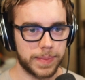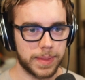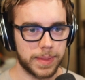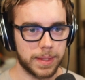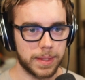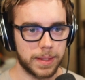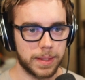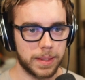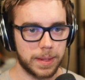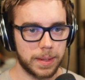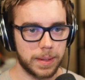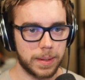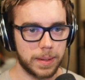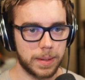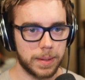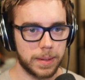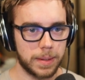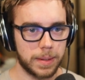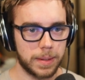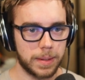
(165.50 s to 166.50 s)

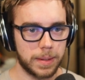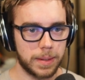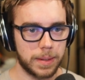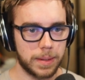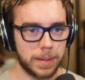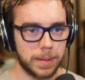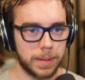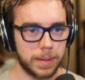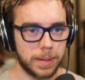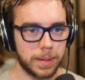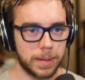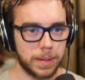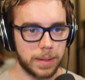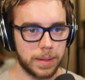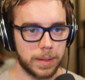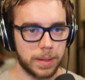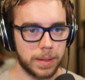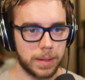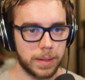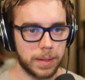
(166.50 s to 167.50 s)

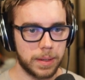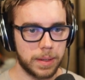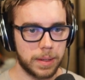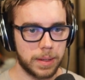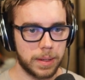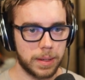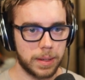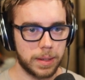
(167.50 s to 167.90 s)
The person shown says nothing.